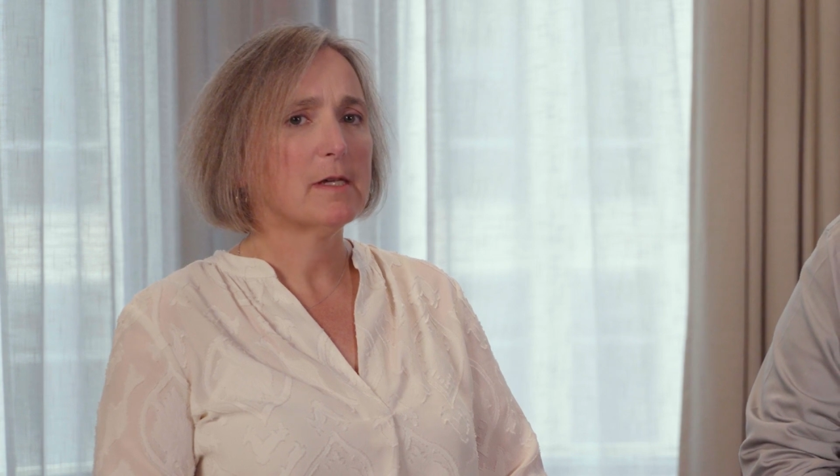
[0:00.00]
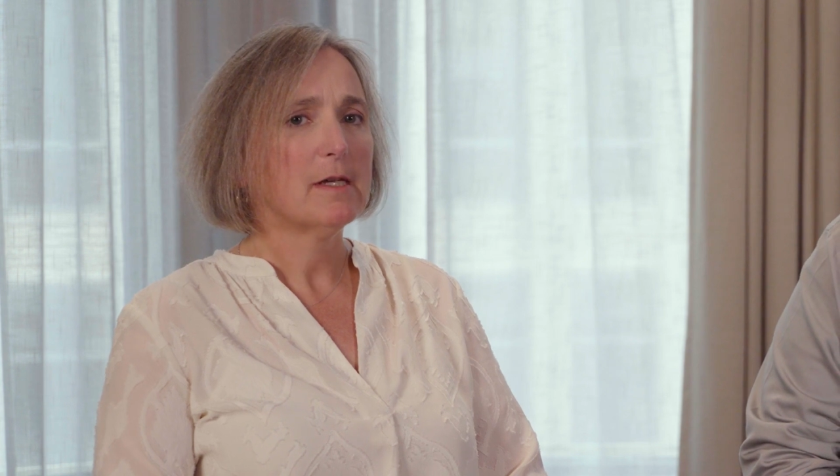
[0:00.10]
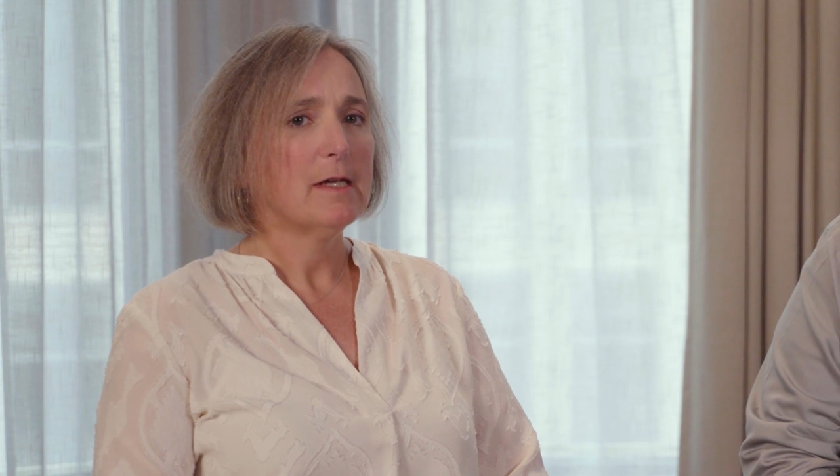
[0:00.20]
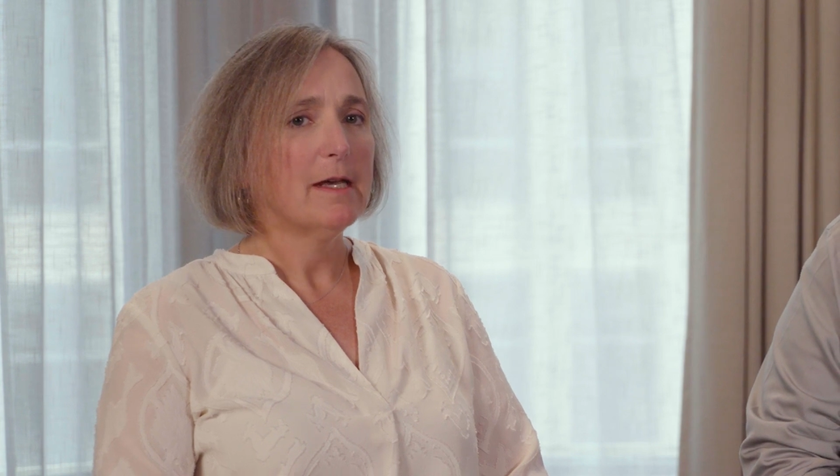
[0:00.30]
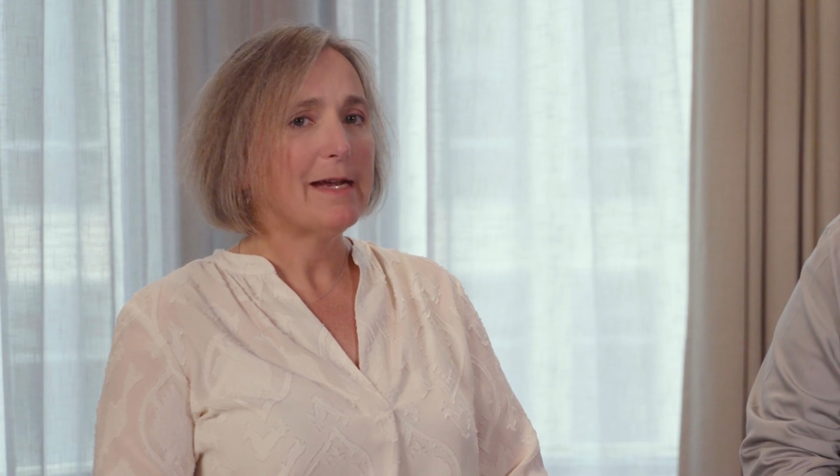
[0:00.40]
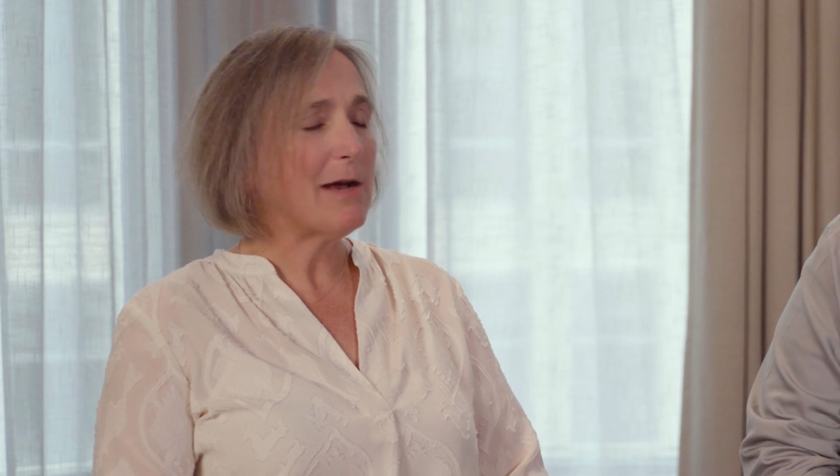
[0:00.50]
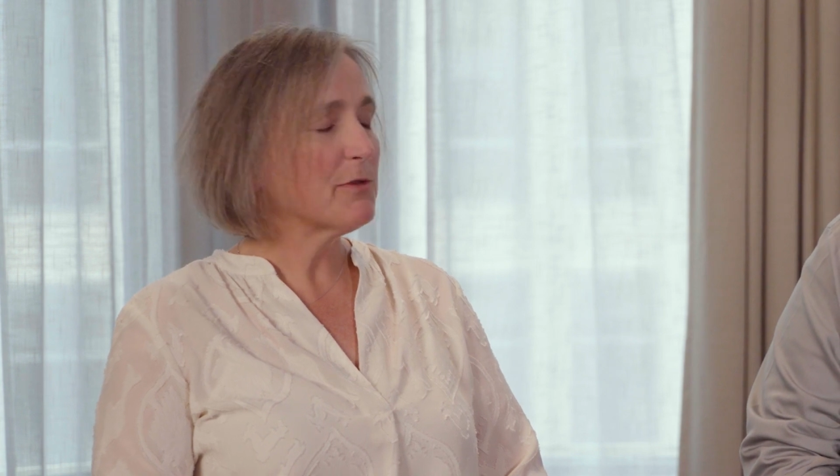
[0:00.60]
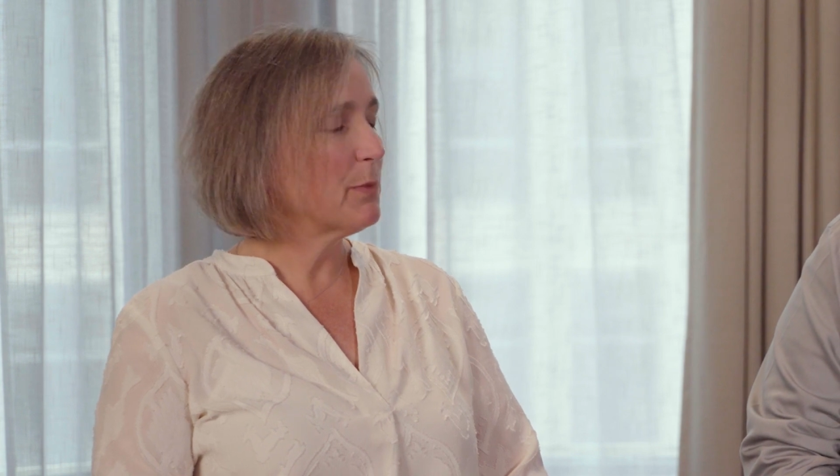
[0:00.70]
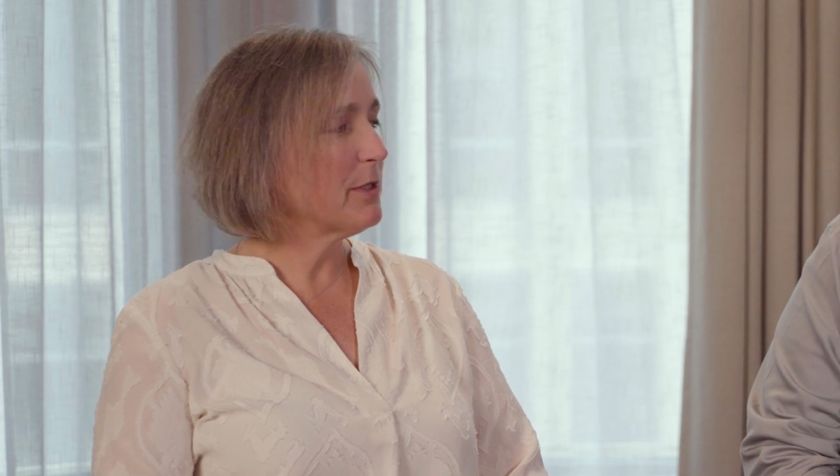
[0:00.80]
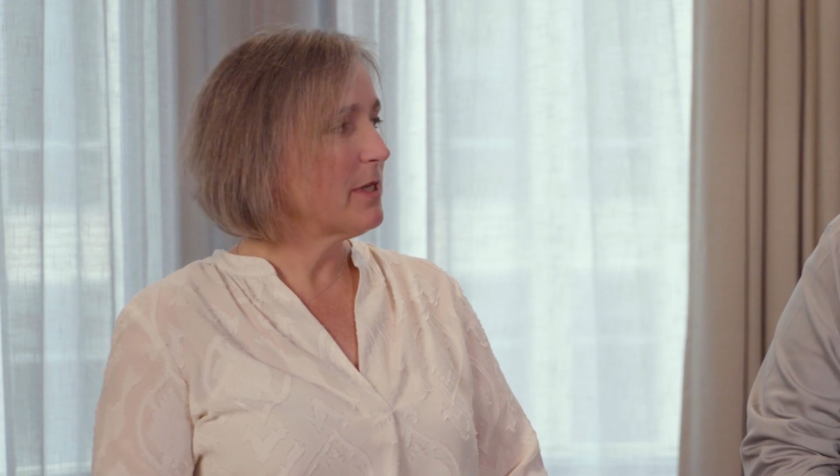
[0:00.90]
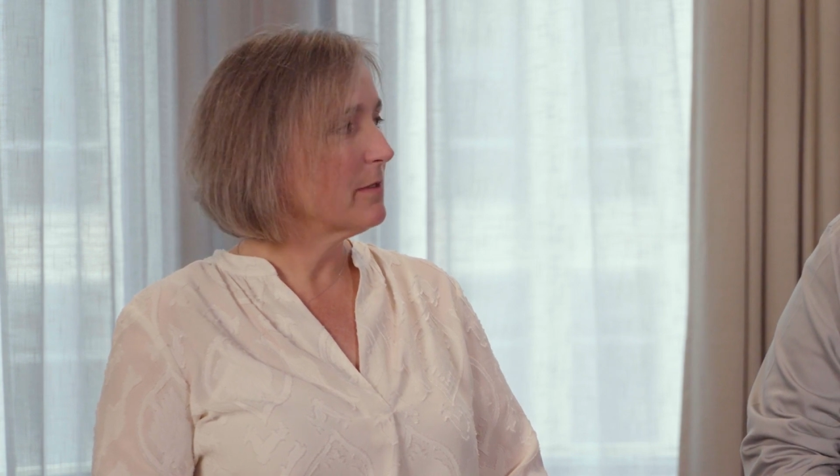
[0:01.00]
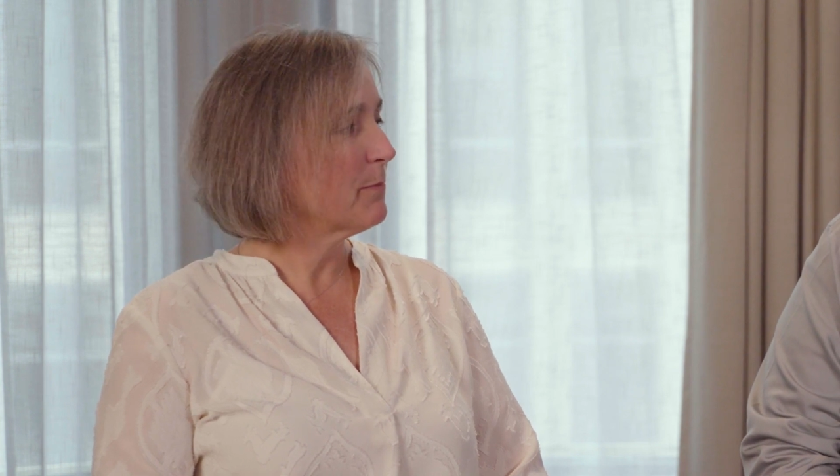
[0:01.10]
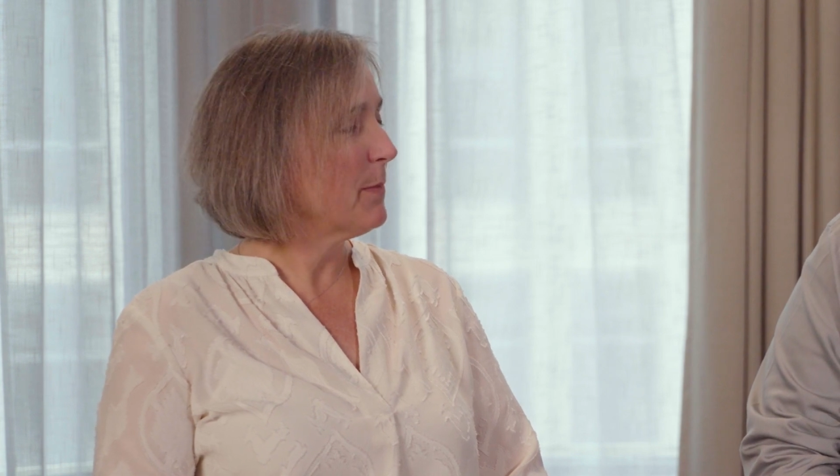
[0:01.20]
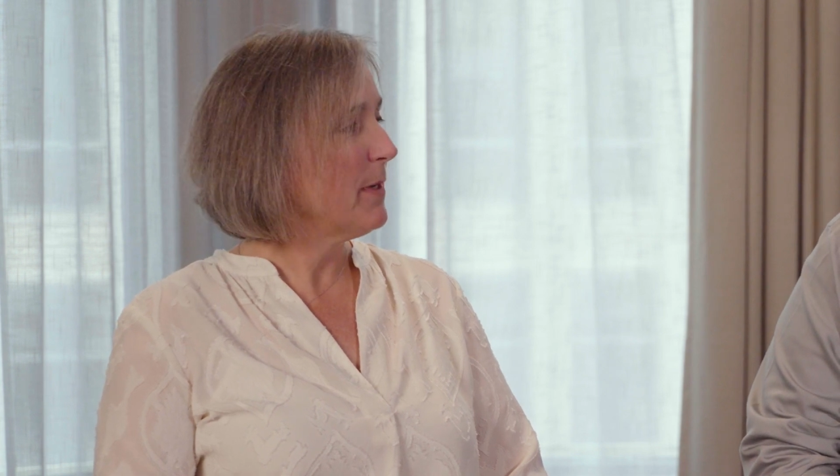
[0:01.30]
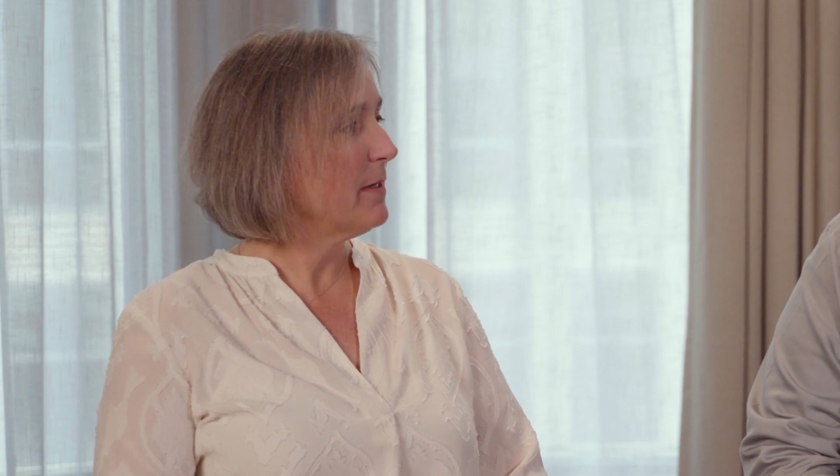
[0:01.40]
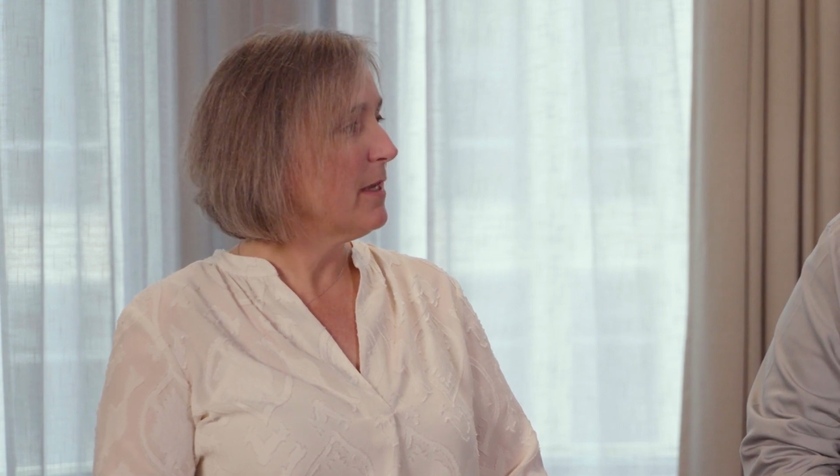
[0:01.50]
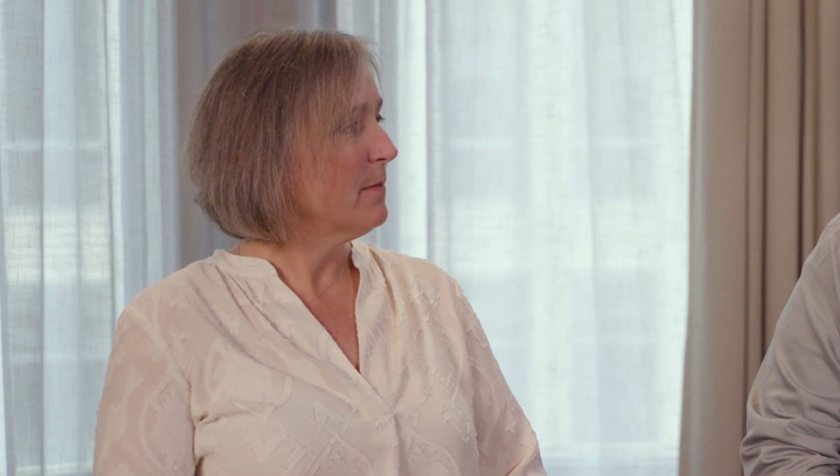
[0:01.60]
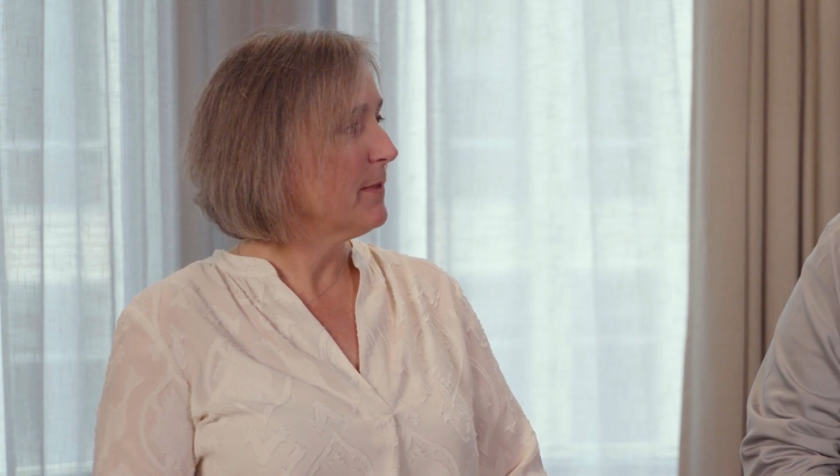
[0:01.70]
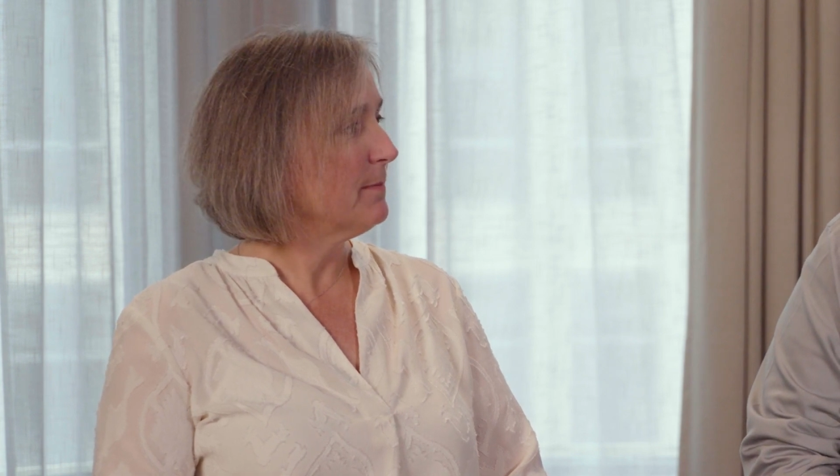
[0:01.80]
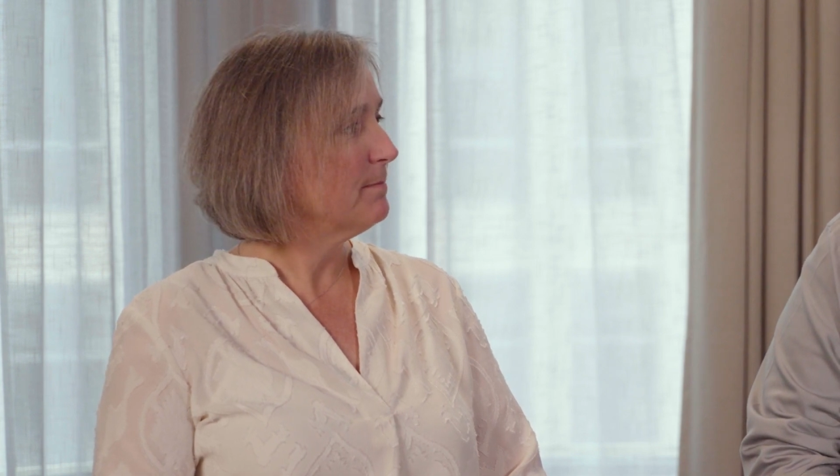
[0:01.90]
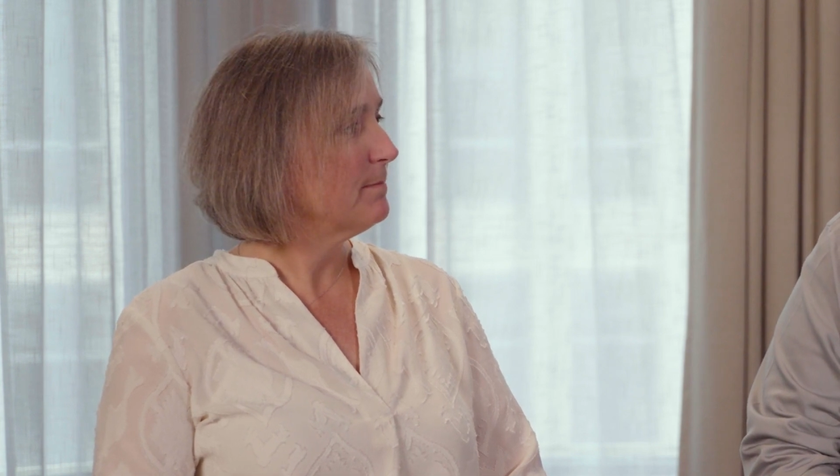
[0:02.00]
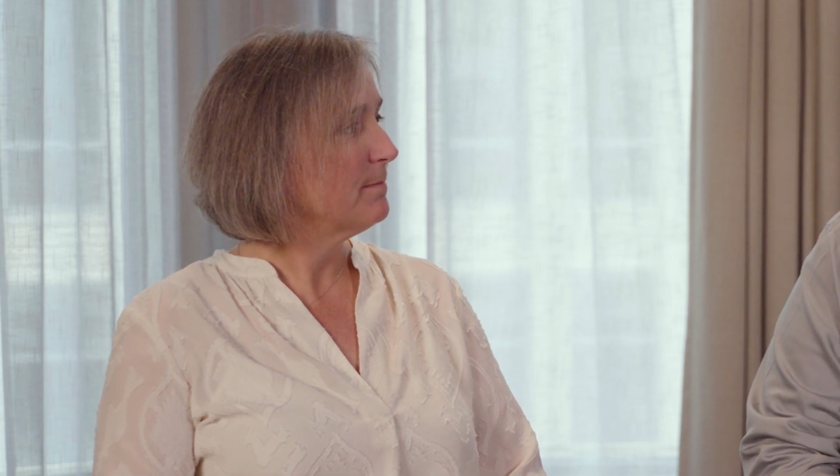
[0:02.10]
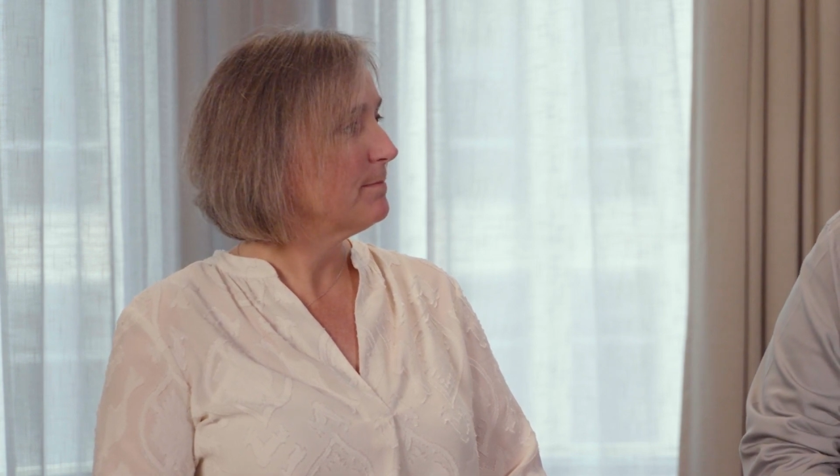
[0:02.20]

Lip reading: And how is Bridge House prepared to help them?